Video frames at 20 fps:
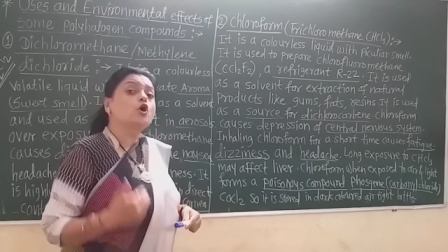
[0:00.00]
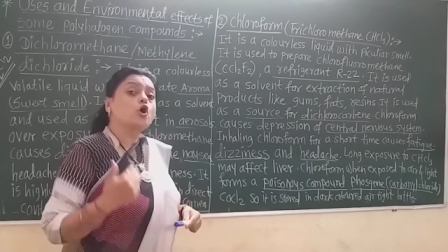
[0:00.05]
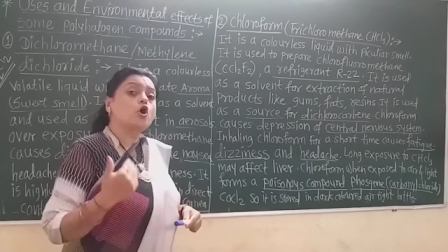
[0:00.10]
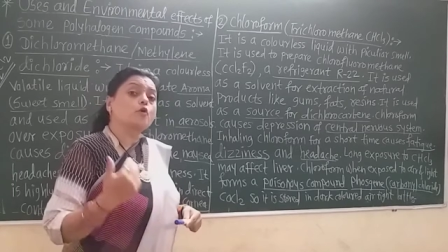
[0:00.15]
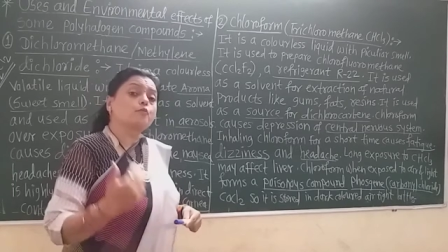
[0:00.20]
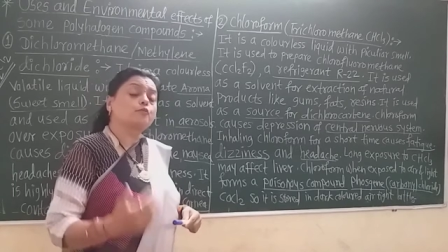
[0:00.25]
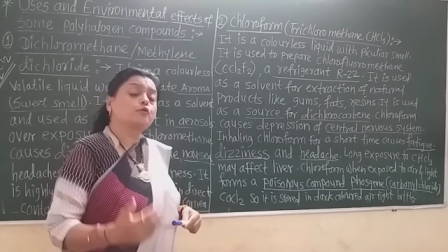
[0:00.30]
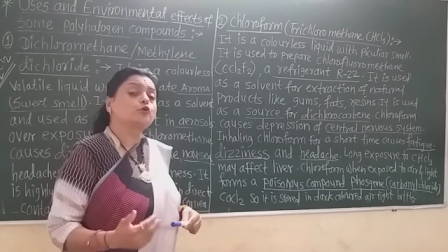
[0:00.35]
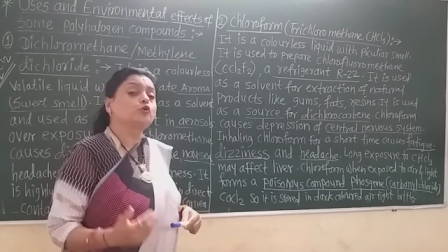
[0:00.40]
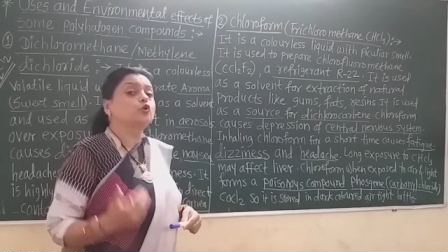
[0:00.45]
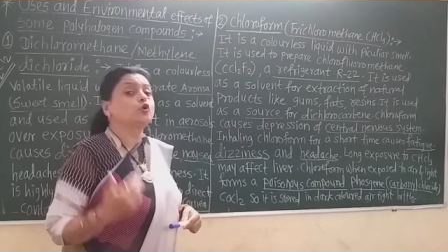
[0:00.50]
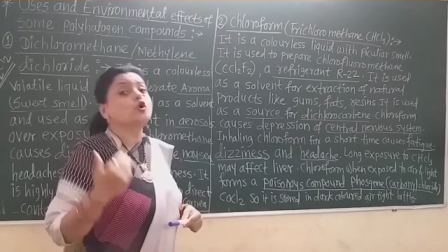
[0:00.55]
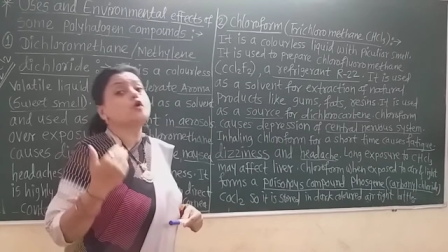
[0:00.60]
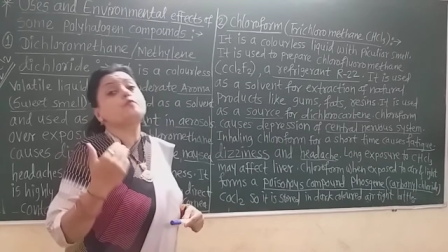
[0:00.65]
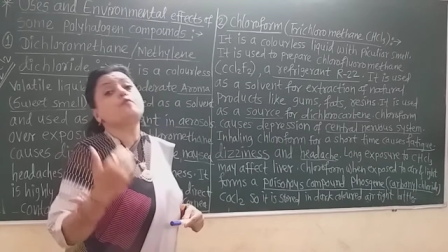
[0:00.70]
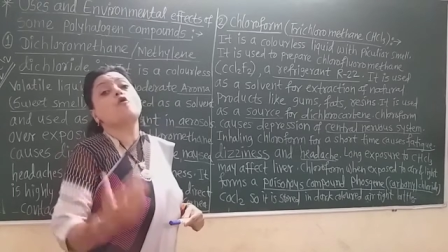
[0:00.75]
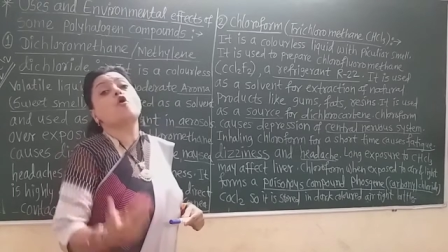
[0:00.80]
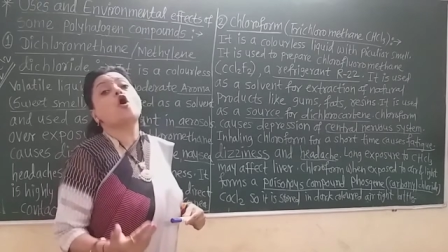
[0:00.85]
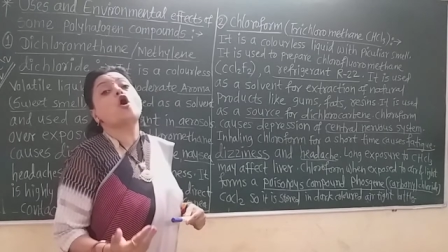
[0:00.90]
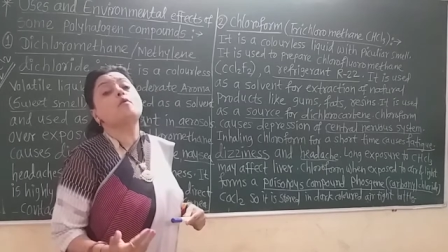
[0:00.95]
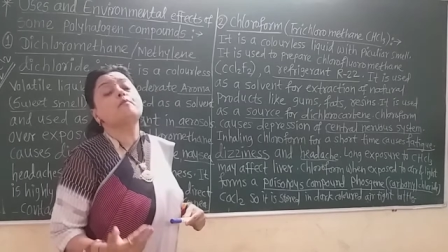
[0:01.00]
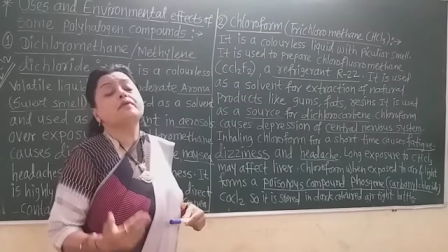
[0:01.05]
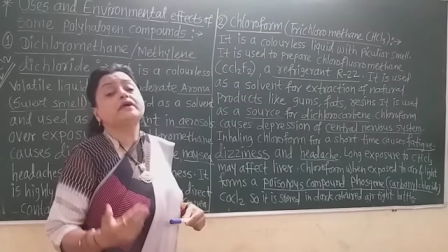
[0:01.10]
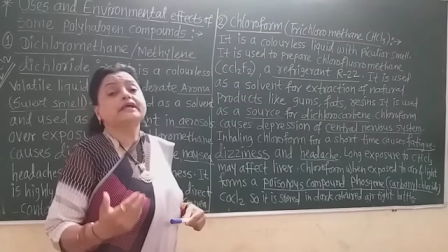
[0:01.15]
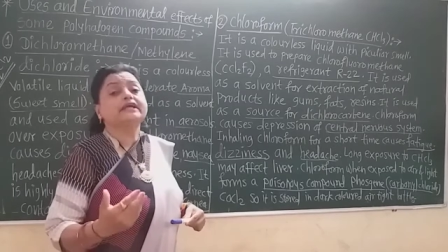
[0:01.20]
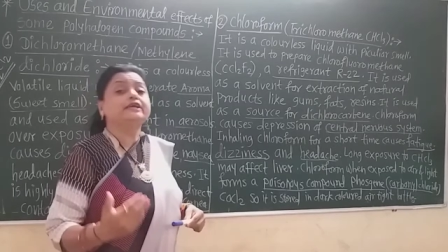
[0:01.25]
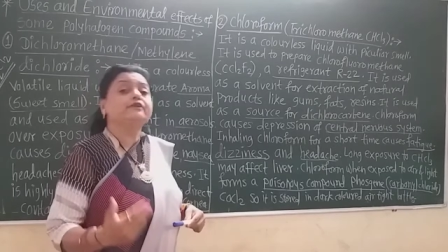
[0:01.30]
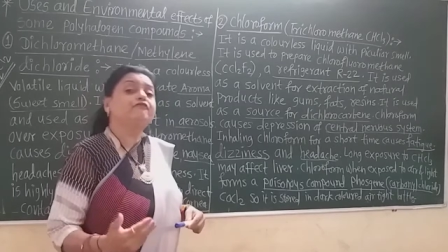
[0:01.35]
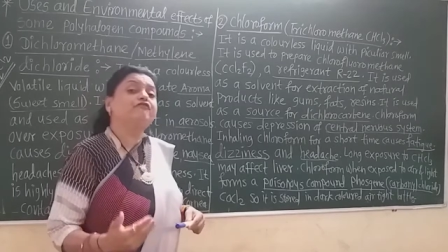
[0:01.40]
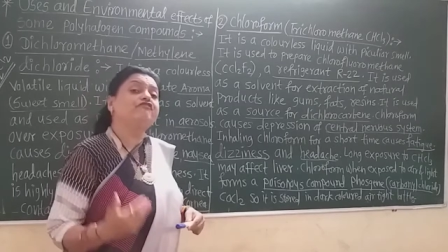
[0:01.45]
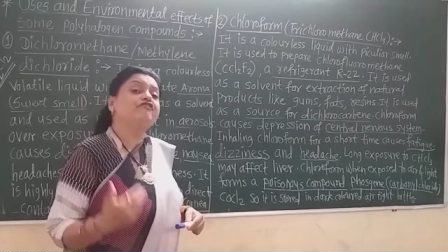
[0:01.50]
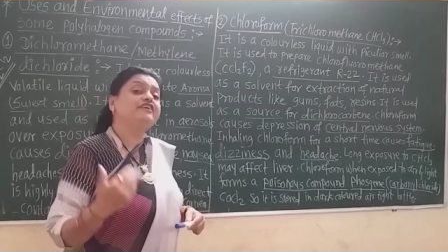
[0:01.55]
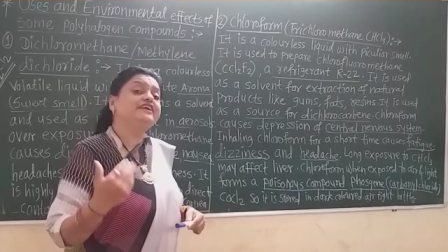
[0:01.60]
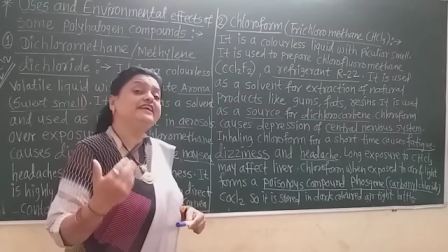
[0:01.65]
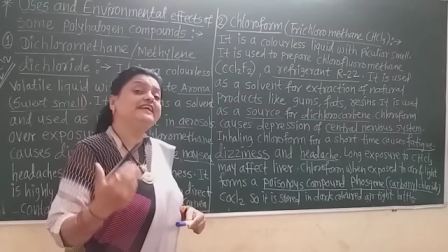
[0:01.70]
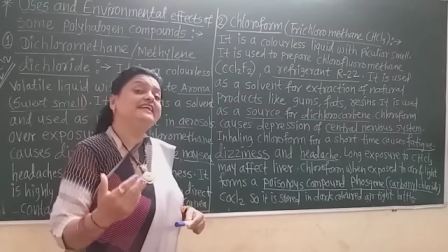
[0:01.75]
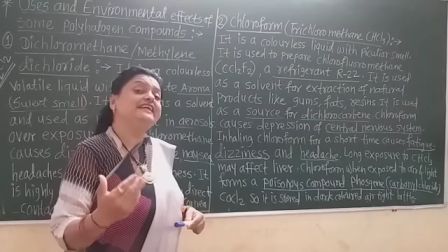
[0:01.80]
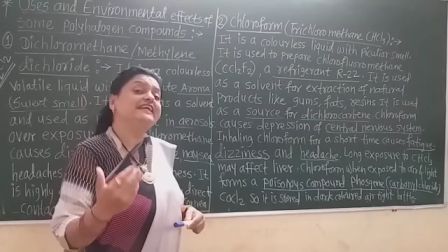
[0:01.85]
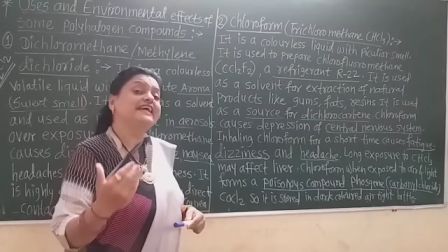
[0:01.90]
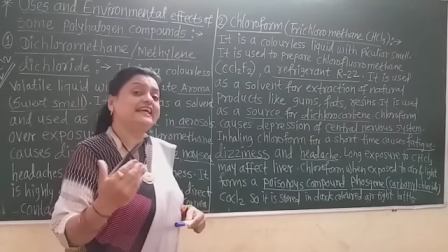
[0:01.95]
of chloroform if we
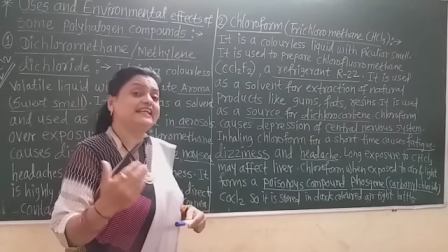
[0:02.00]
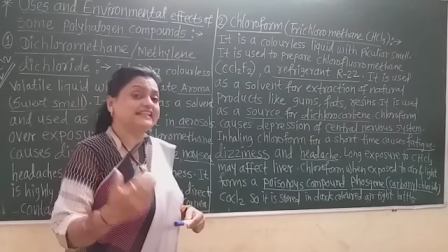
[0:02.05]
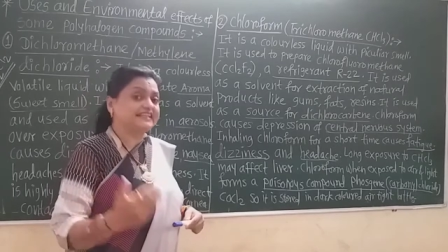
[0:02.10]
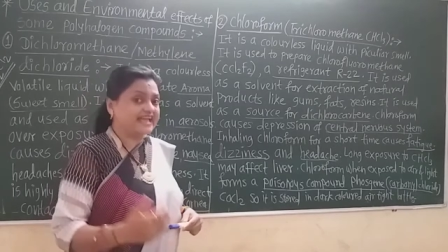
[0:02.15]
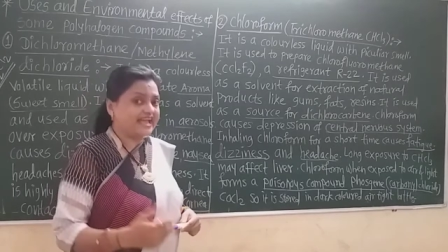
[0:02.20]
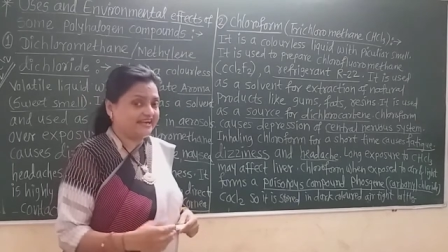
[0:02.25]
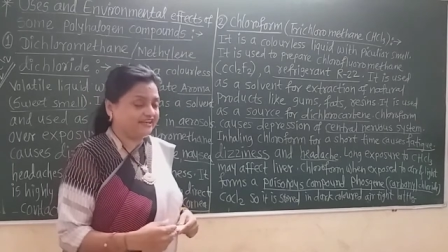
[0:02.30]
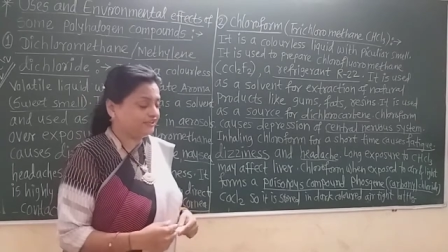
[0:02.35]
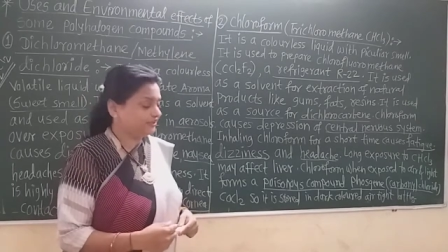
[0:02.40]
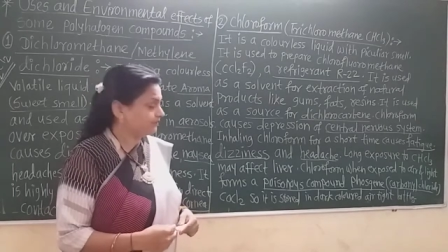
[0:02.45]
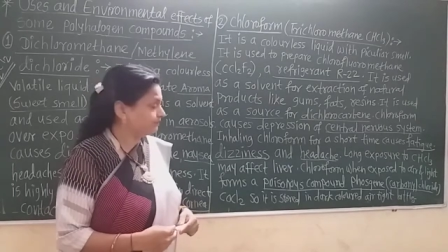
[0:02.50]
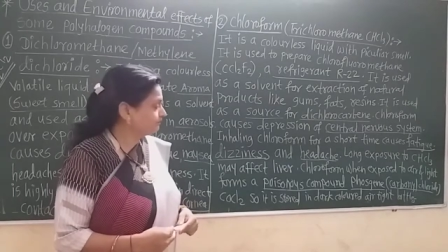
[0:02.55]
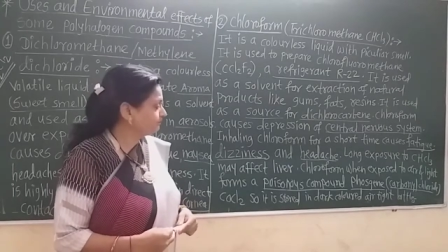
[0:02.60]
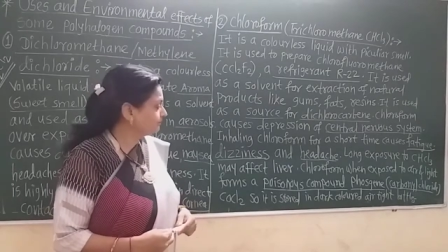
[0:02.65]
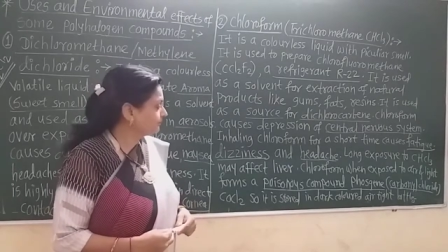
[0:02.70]
inhale that.